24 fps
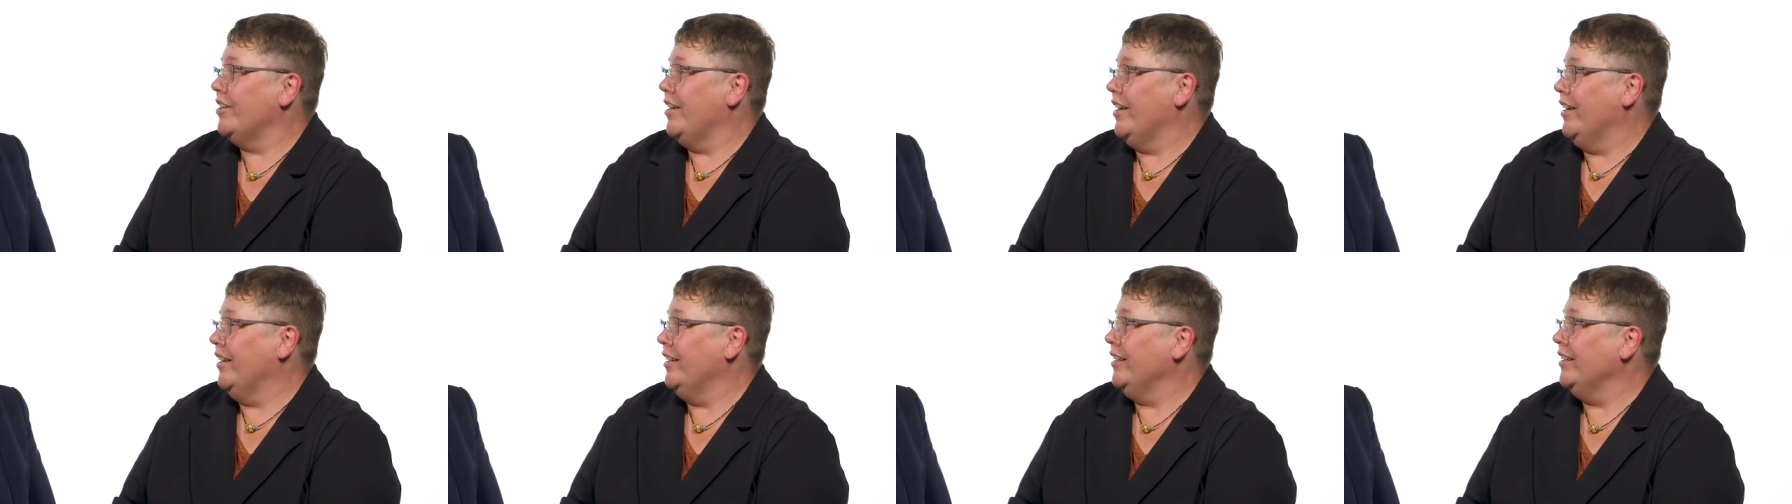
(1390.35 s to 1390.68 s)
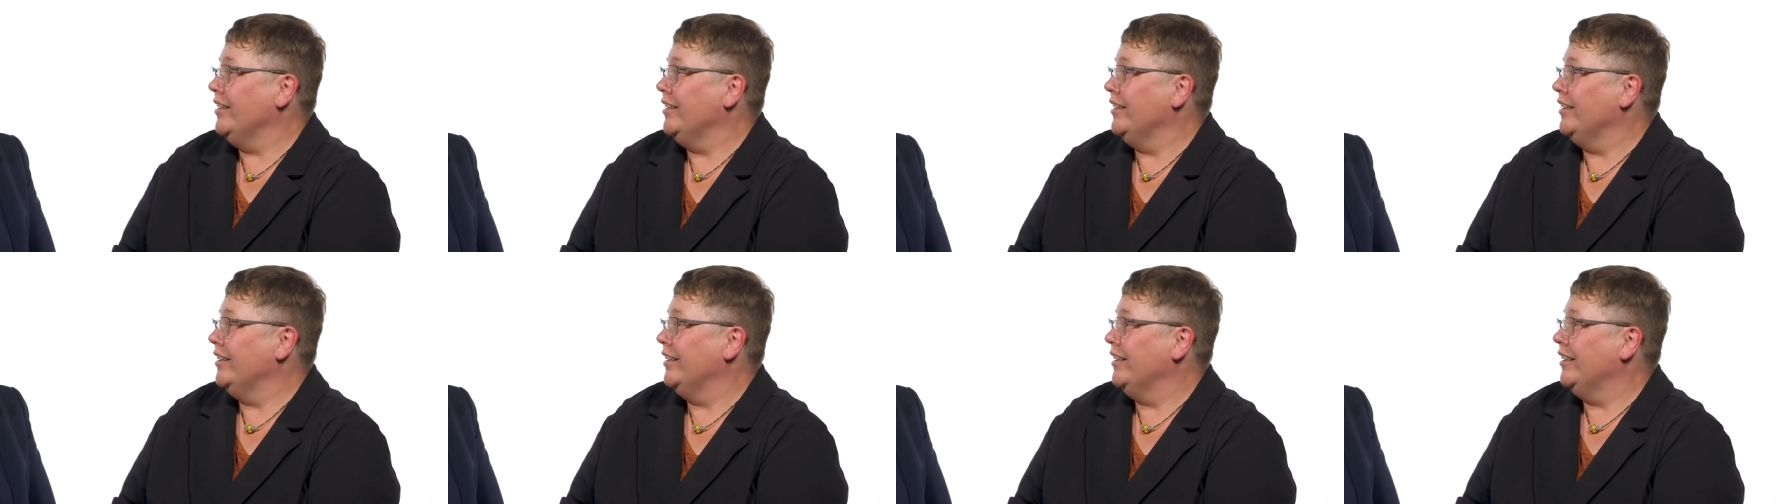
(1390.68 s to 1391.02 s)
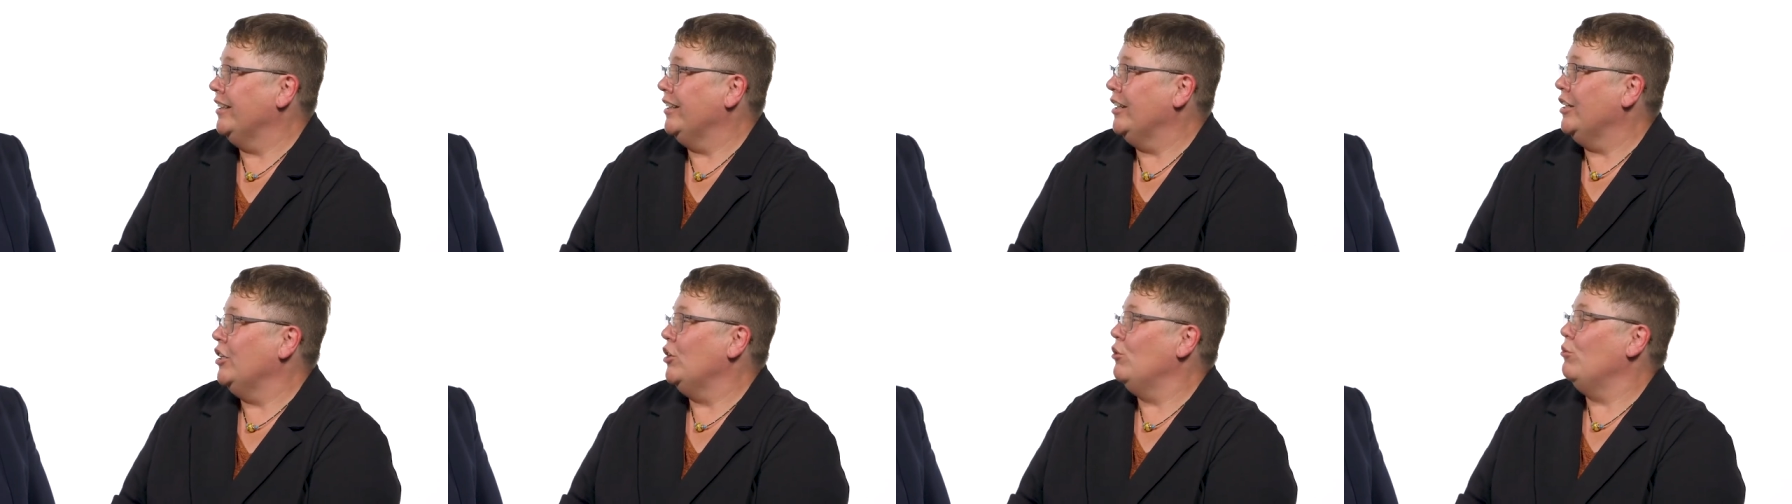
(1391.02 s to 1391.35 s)

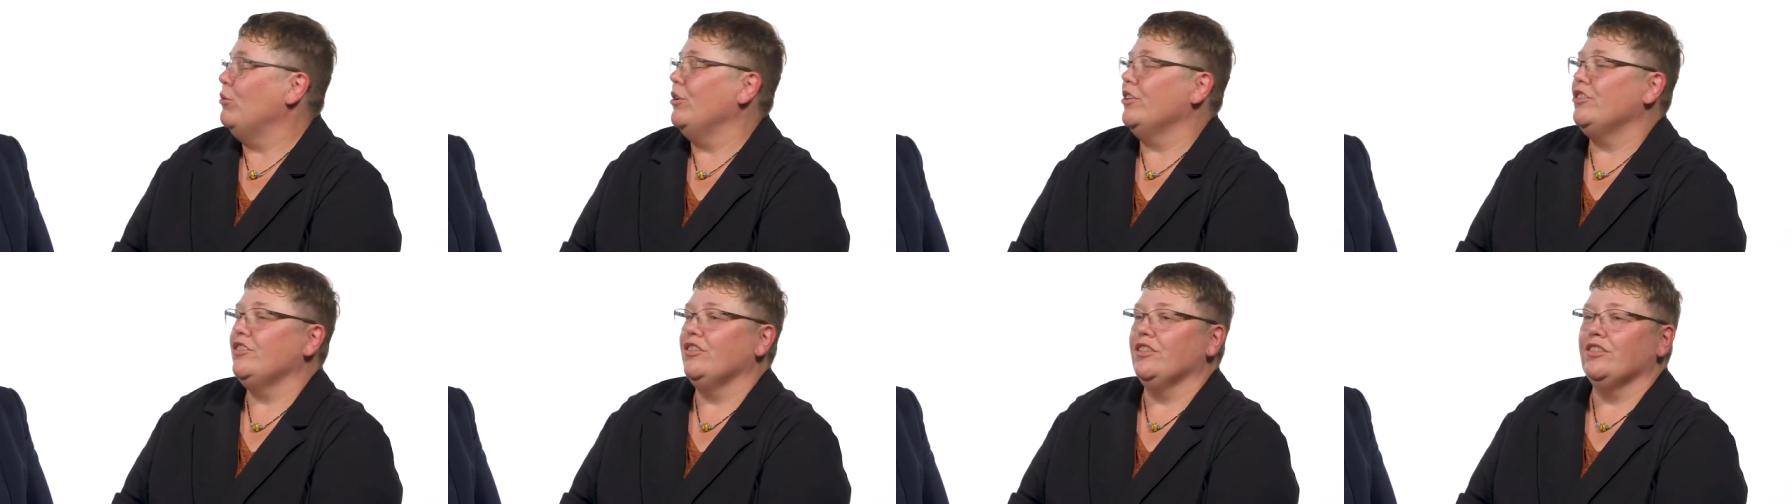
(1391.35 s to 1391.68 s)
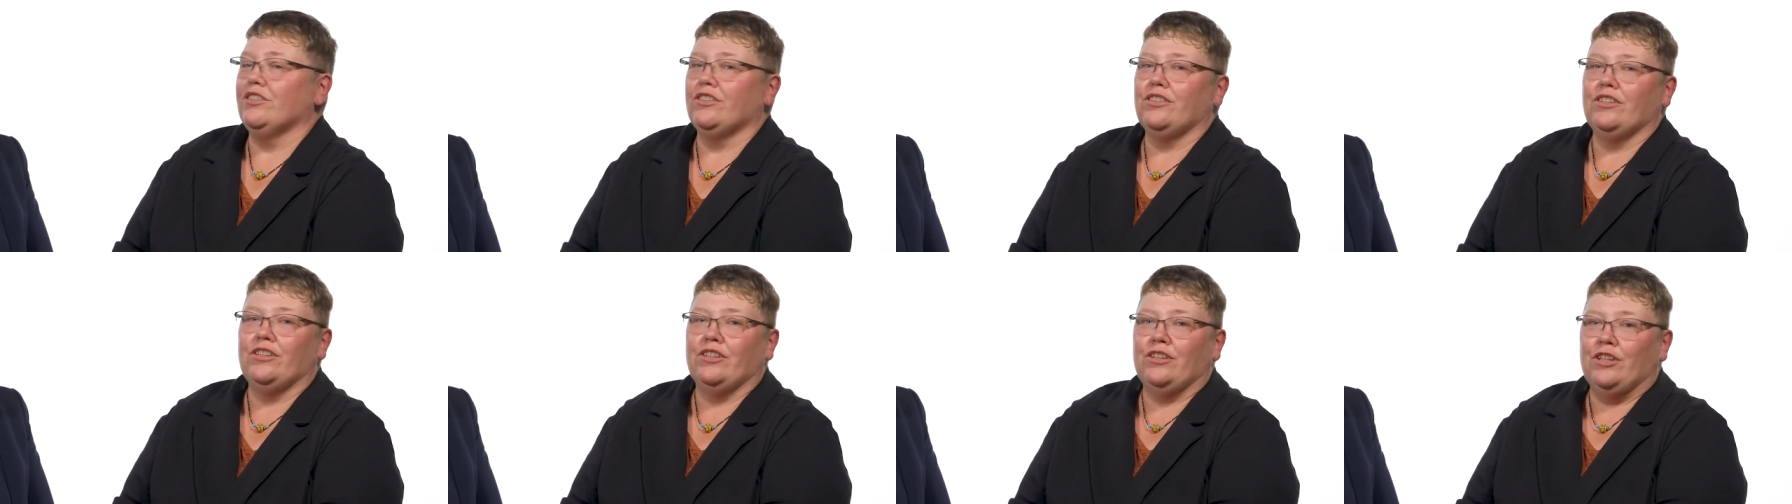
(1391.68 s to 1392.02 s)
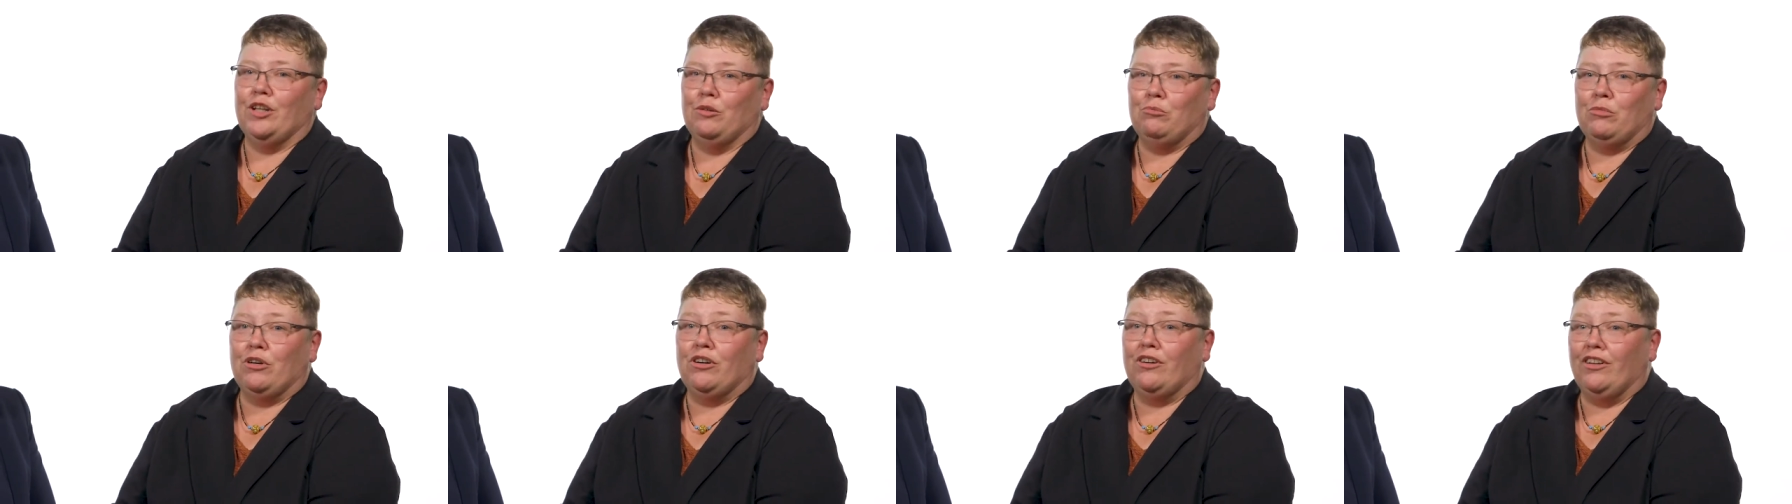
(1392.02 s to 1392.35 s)
which is the
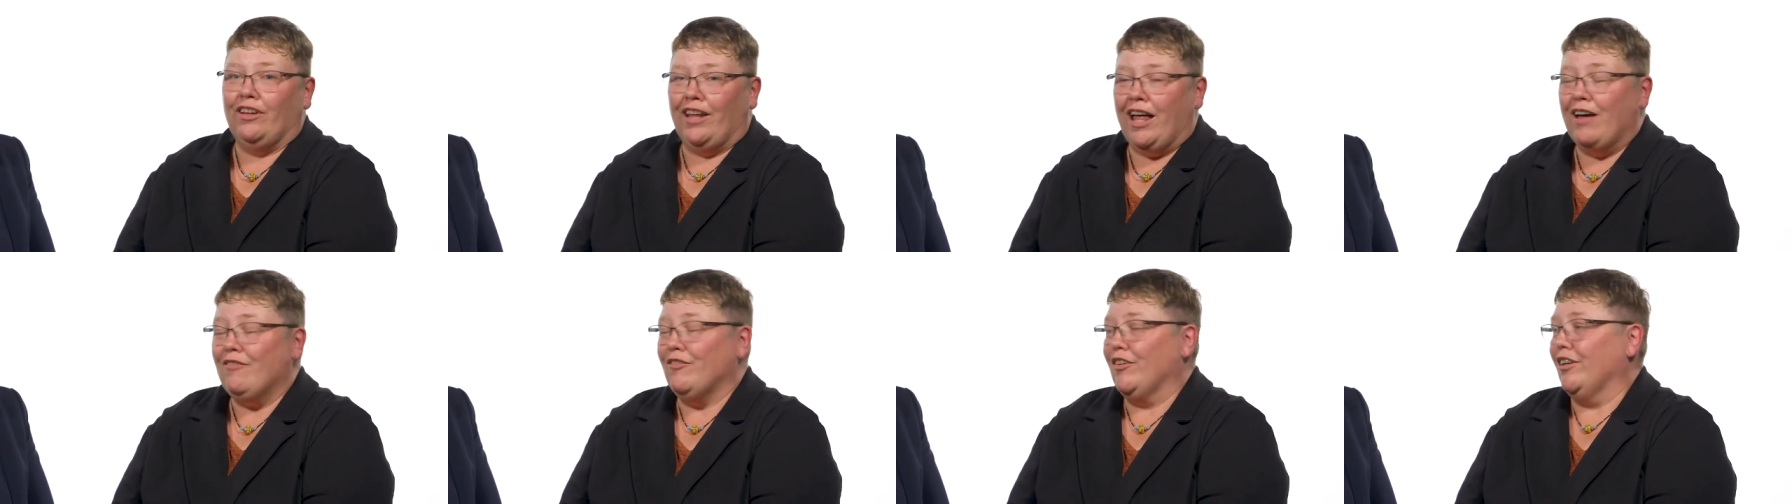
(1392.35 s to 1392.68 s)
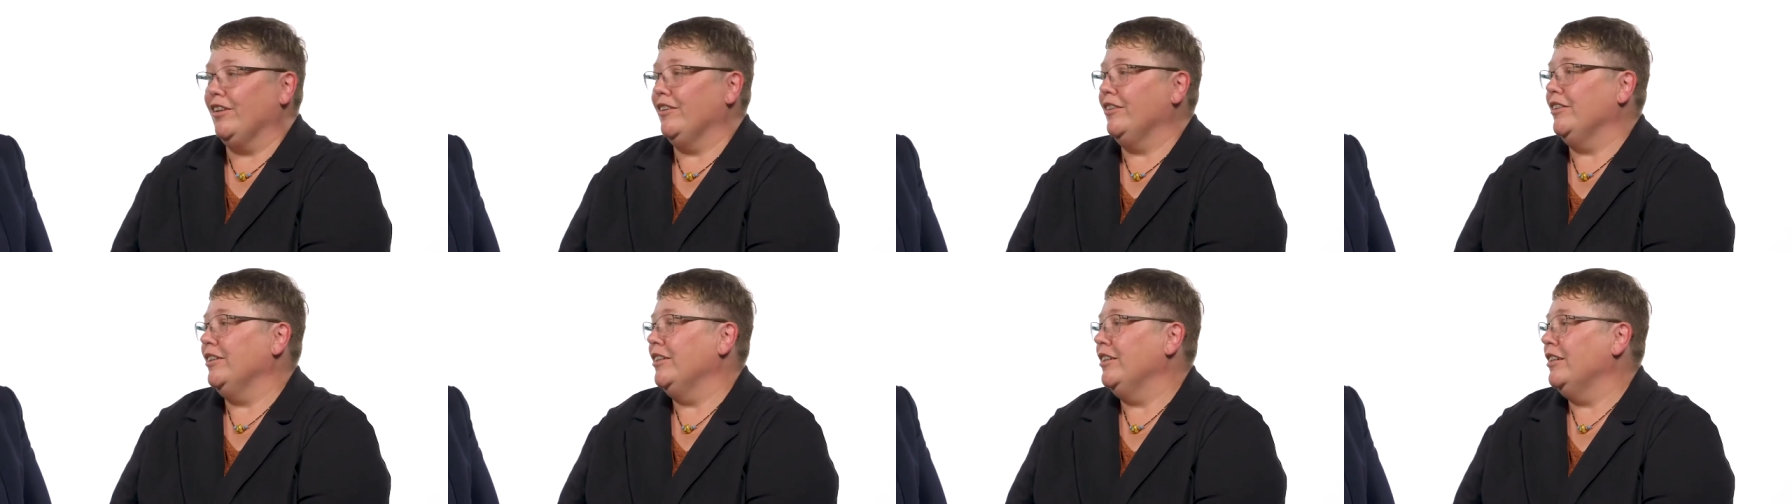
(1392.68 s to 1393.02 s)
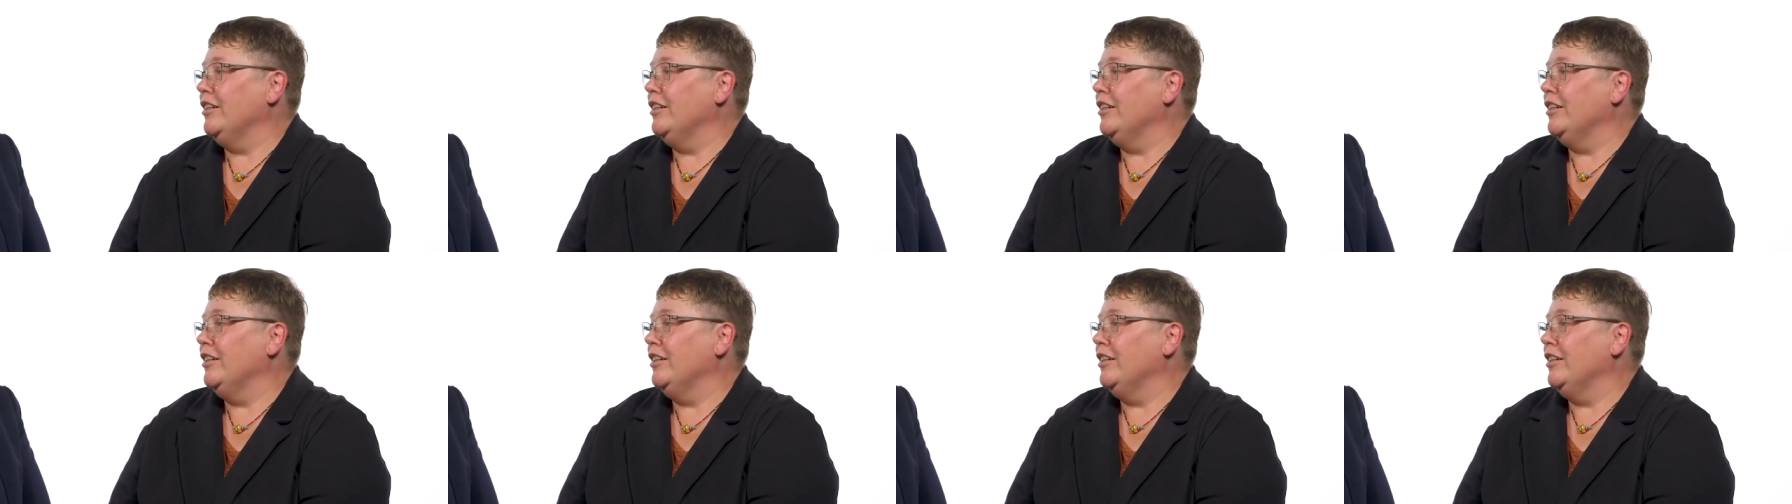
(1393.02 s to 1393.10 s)
number 11.